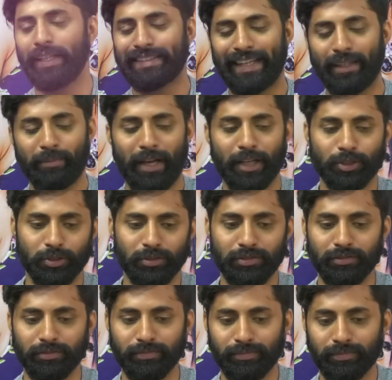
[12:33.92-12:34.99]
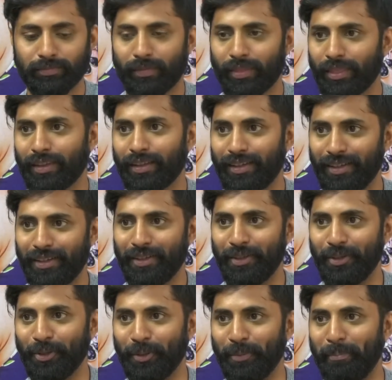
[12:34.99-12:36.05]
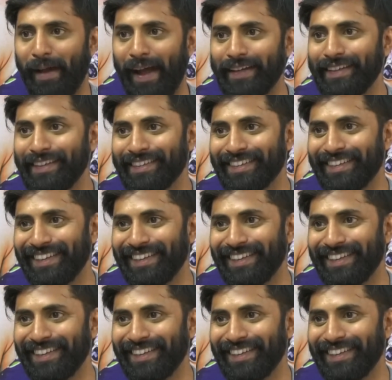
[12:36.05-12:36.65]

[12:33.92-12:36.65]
let's get back to your Maddy.